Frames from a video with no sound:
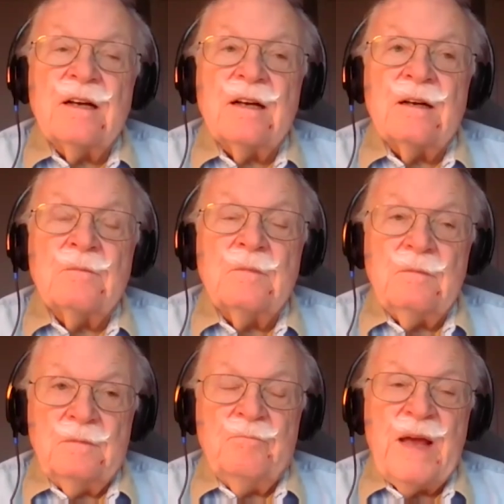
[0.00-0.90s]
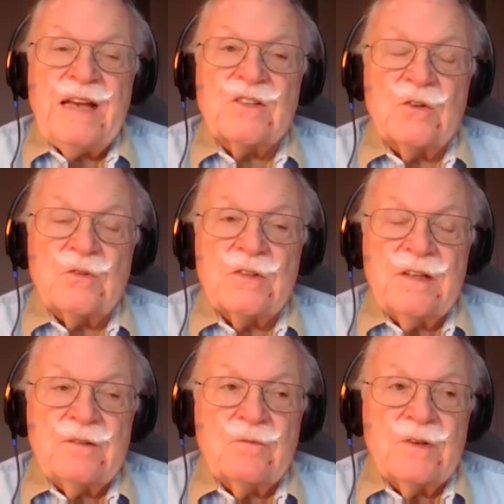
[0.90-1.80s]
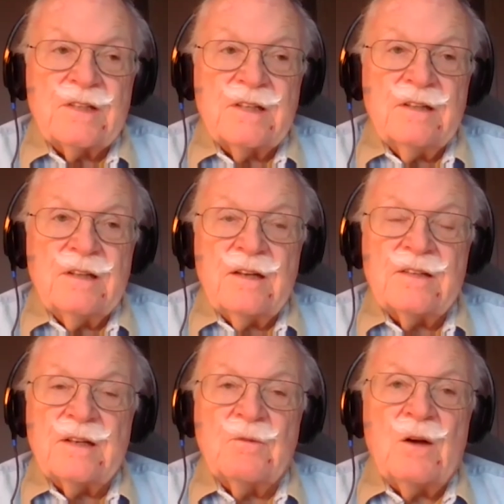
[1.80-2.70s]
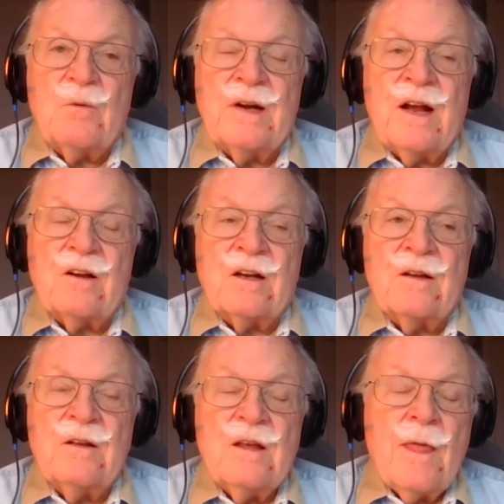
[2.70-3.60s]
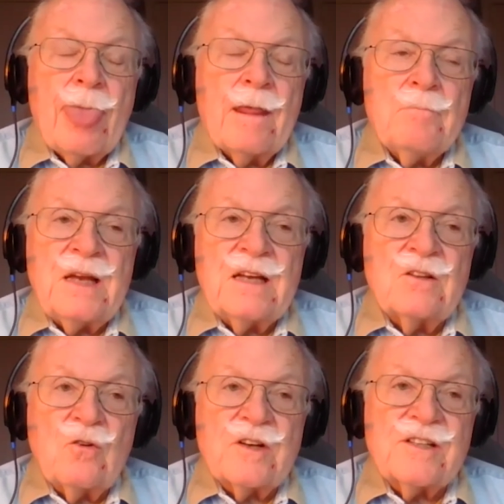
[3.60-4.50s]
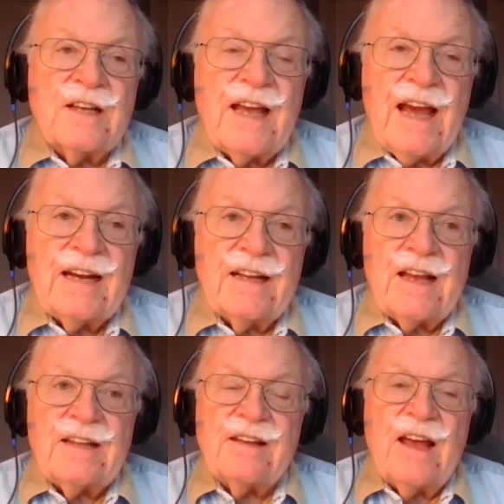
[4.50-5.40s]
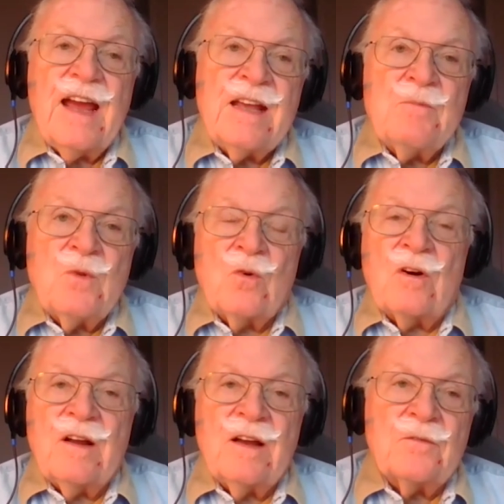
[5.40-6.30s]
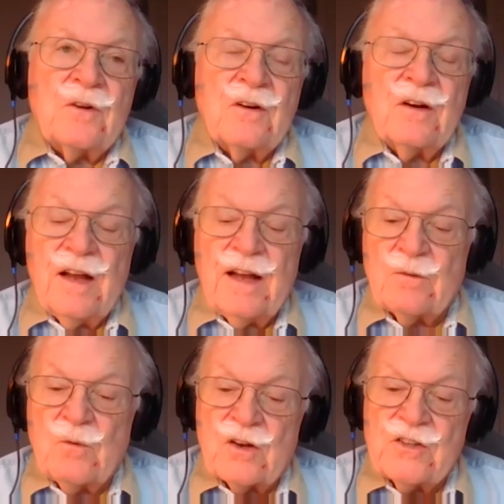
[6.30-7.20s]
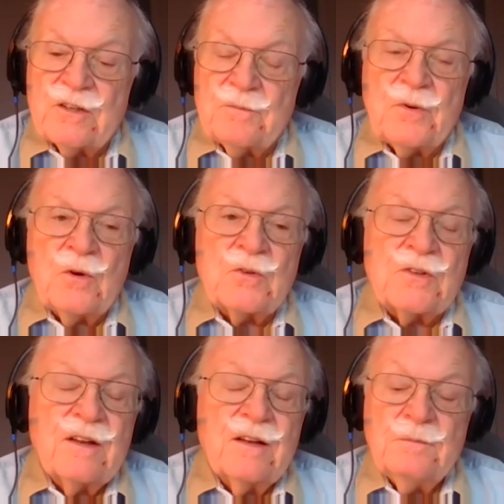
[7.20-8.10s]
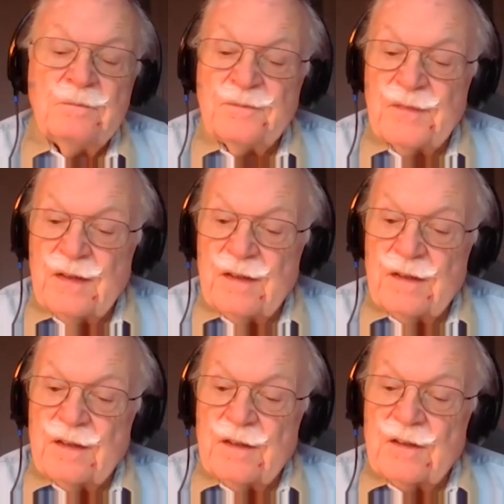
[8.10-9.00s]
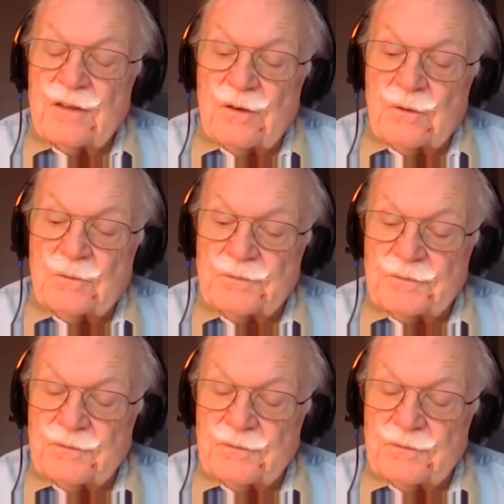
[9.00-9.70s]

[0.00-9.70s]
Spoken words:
Bezos did rescind. He said, well, we're not going to be endorsing candidates anymore, ever, at the Washington Post. So.